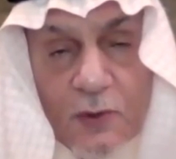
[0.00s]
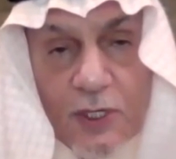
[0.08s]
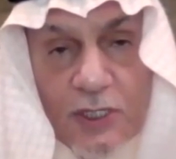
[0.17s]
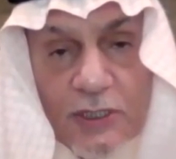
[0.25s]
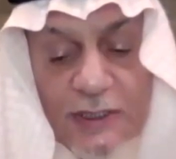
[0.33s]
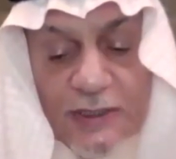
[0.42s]

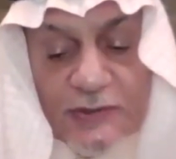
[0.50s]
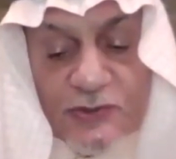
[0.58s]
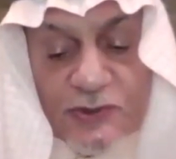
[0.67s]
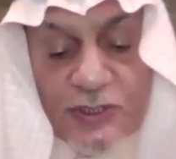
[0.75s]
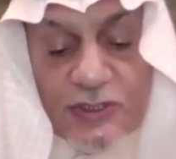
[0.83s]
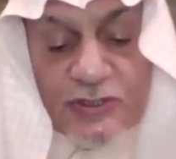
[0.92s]
The world and
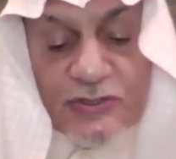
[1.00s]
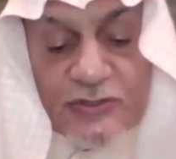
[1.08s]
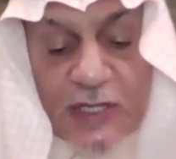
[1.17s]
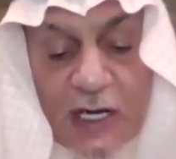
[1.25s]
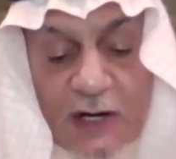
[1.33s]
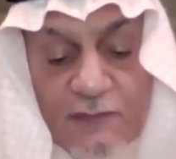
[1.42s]
its
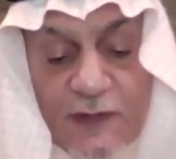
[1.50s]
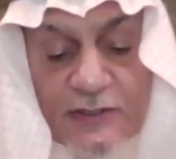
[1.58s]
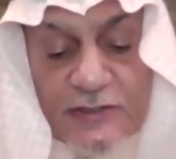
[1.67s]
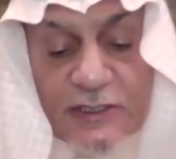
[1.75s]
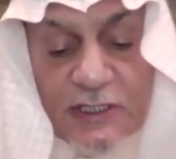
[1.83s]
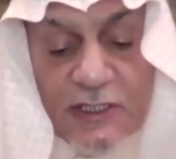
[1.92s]
regions are
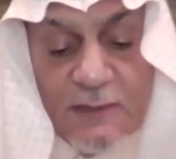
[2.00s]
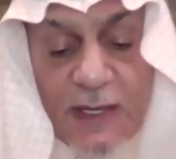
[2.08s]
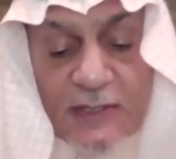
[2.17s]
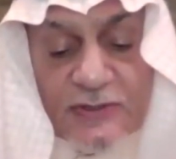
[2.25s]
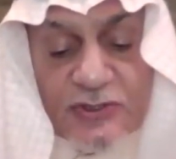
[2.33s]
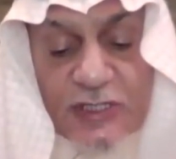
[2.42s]
facing
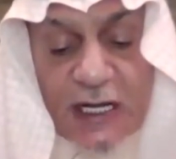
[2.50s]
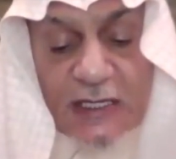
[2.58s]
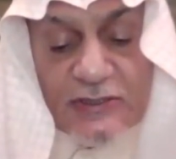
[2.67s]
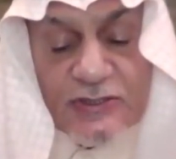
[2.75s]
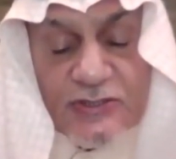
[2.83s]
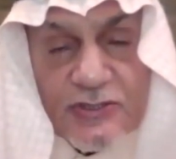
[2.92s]
immense
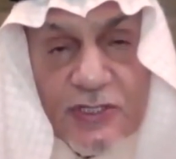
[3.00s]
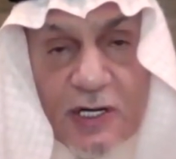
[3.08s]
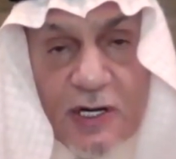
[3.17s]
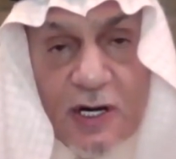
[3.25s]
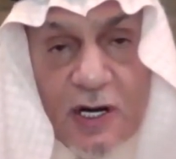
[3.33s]
challenges,